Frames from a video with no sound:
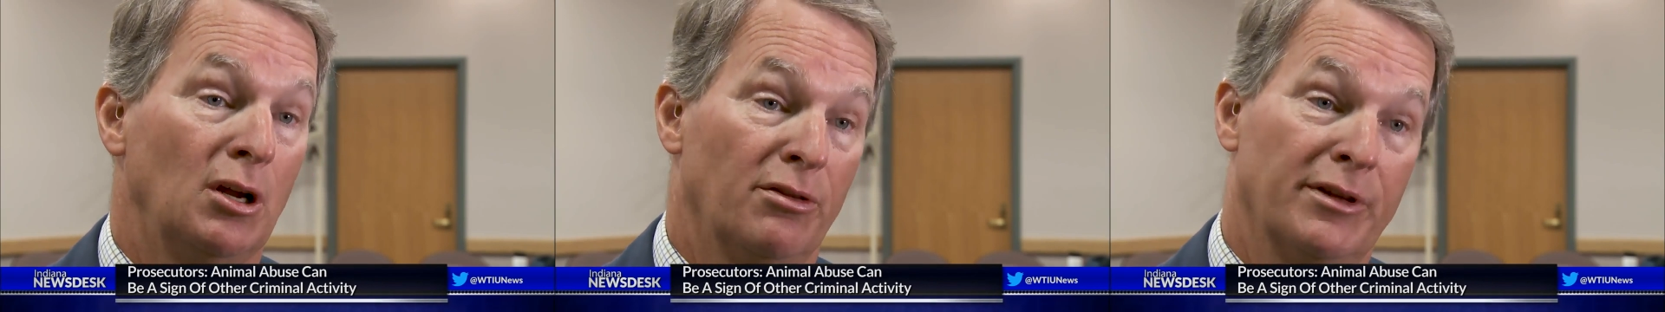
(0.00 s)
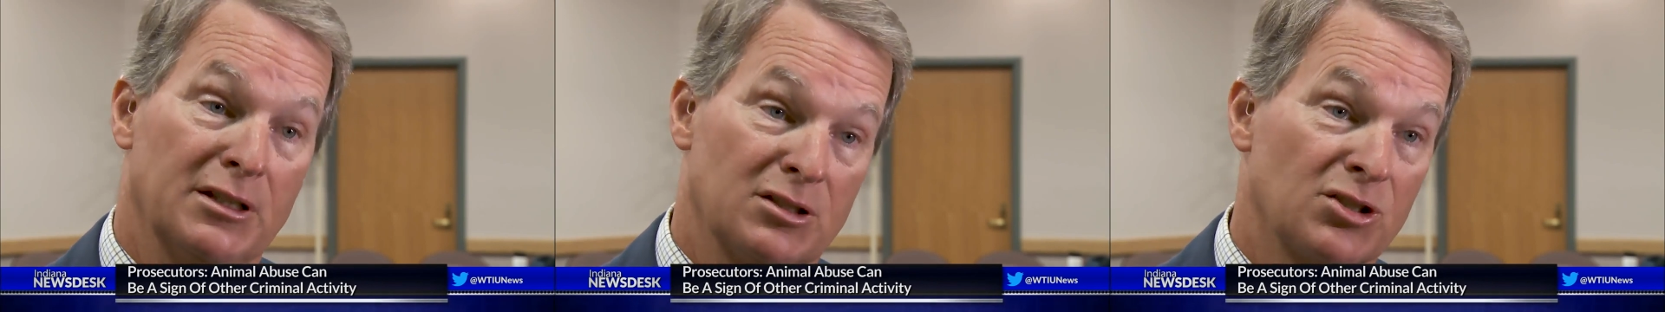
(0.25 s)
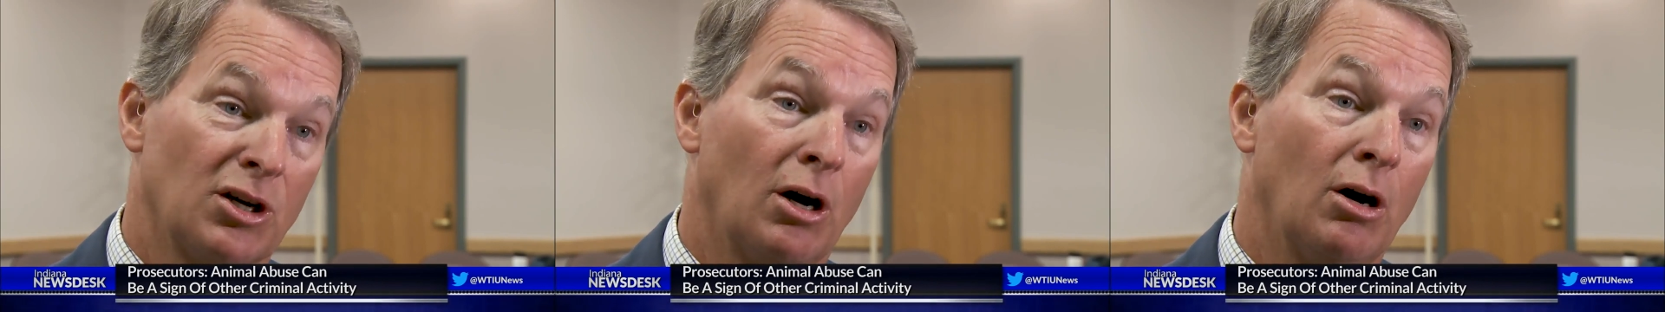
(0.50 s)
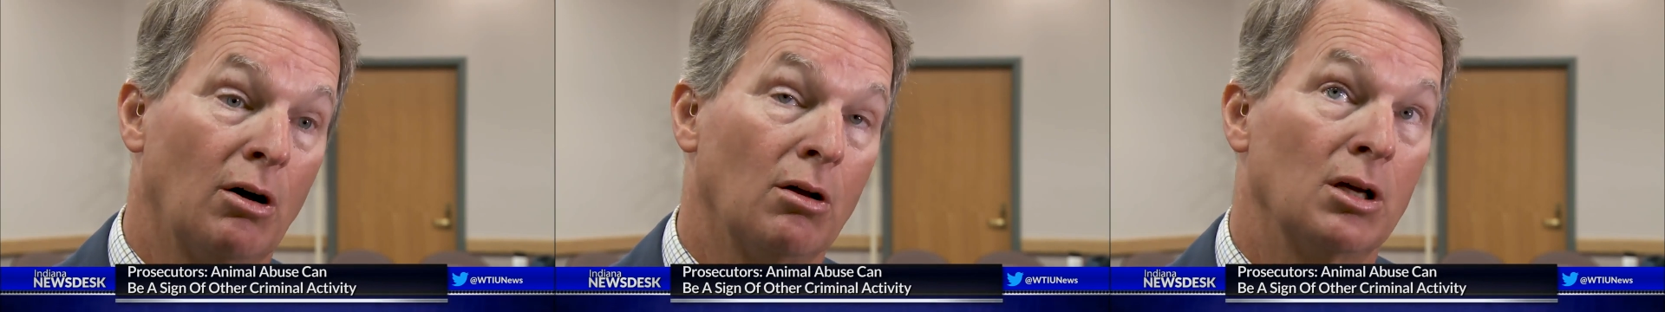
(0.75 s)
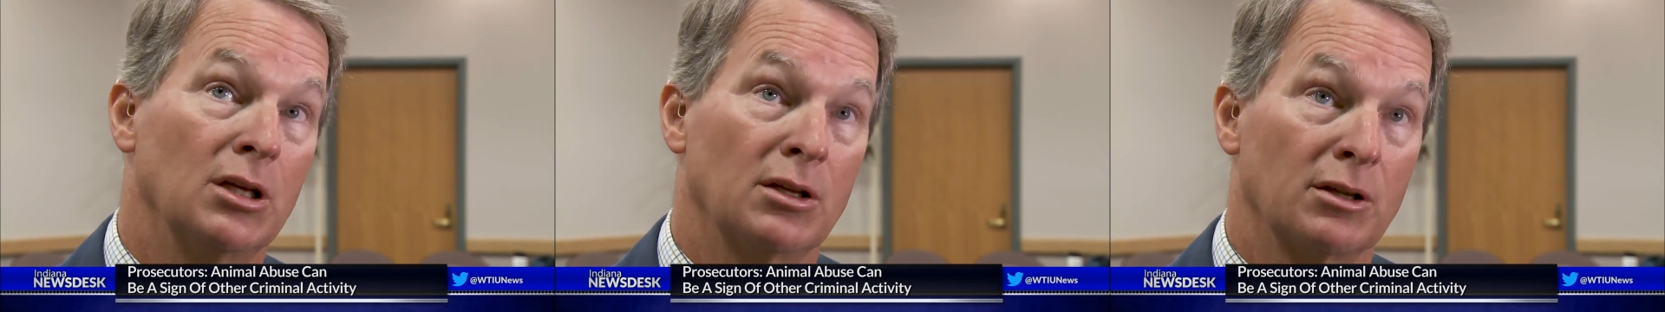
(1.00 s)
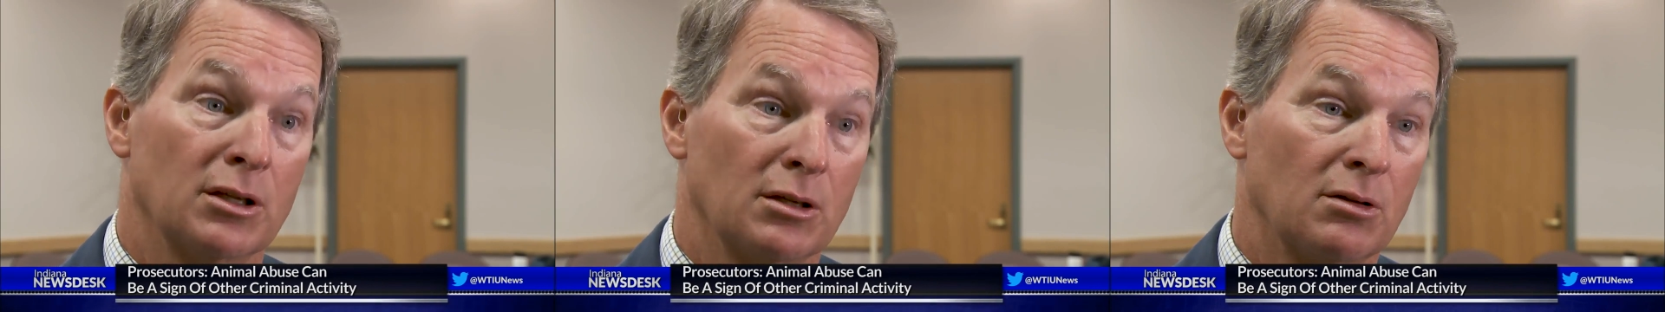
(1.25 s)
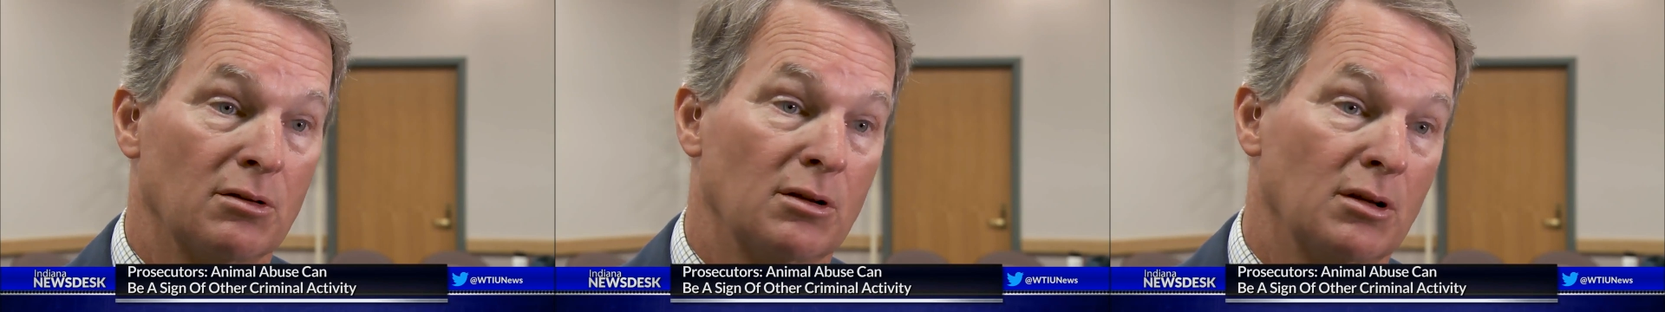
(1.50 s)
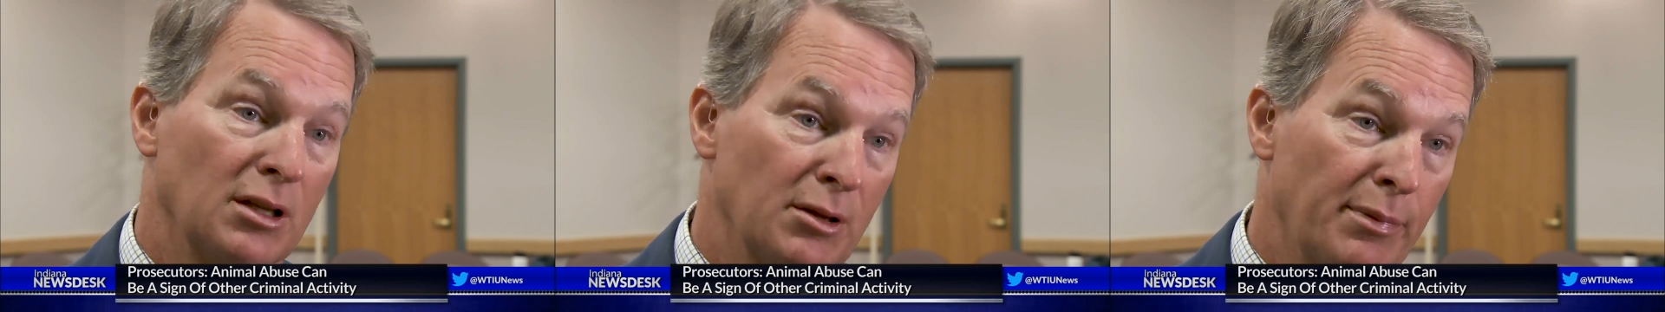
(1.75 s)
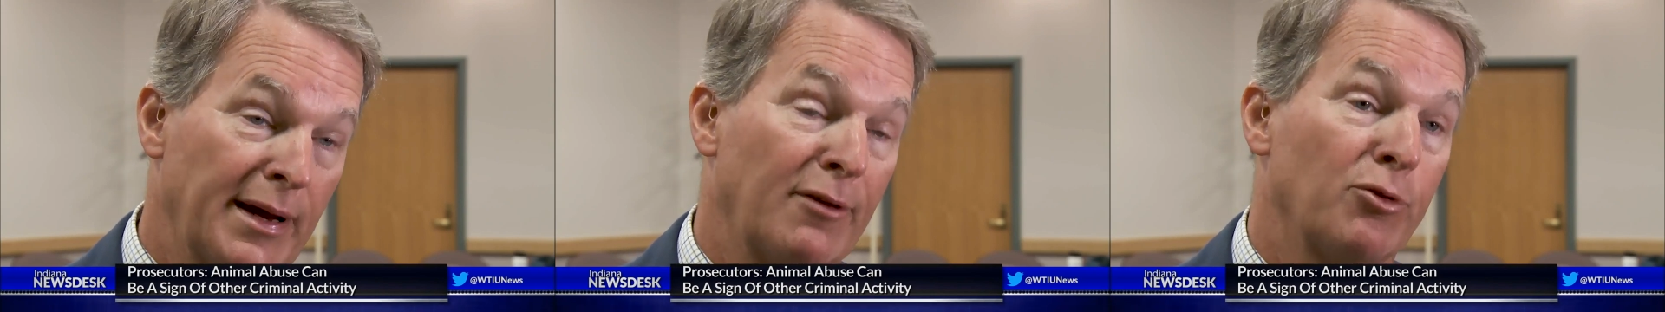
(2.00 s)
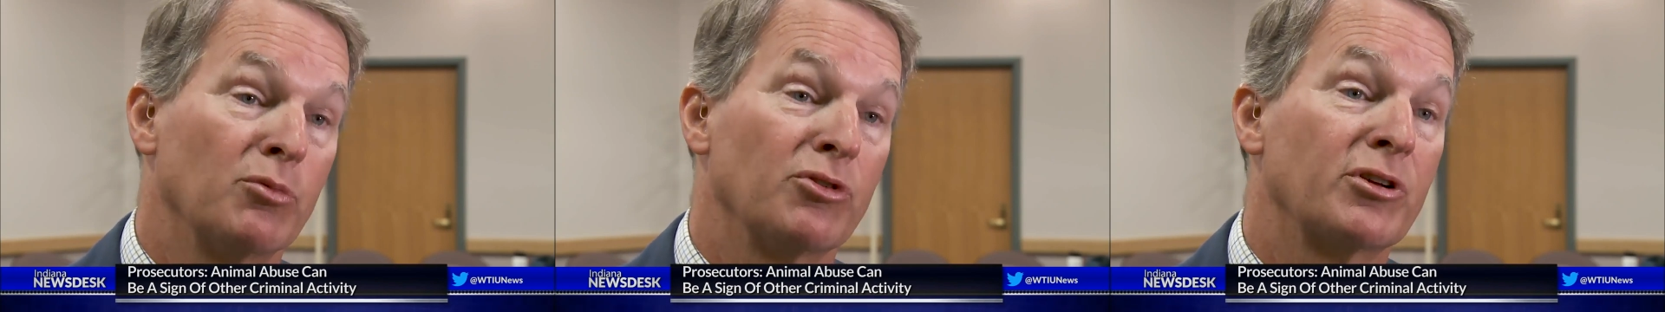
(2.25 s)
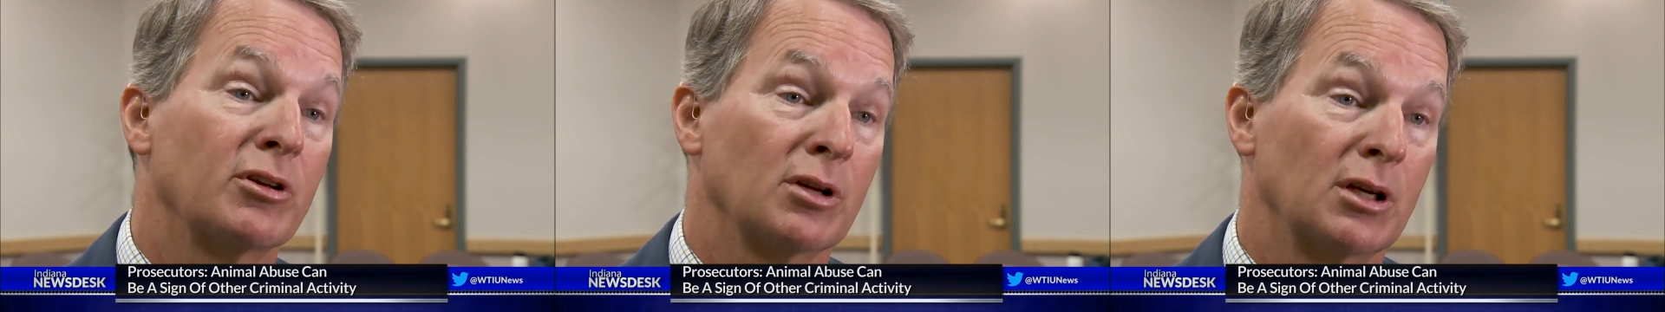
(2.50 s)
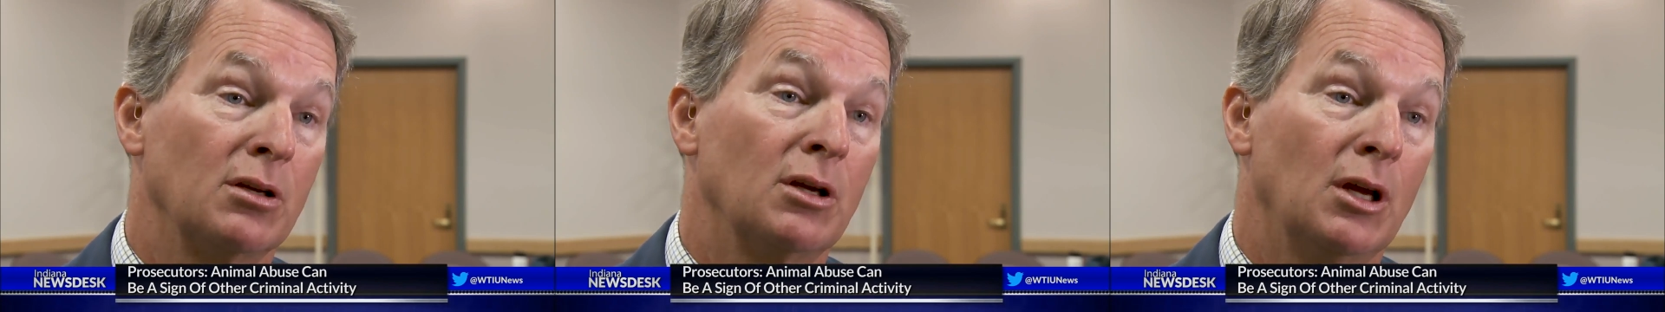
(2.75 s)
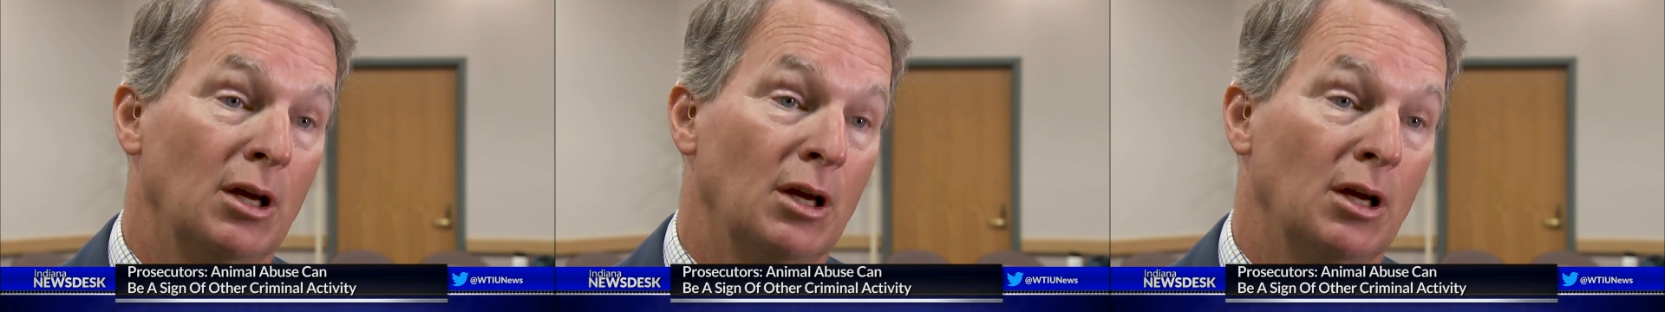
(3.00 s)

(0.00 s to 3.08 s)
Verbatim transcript: they saw in the, in the bathroom ceiling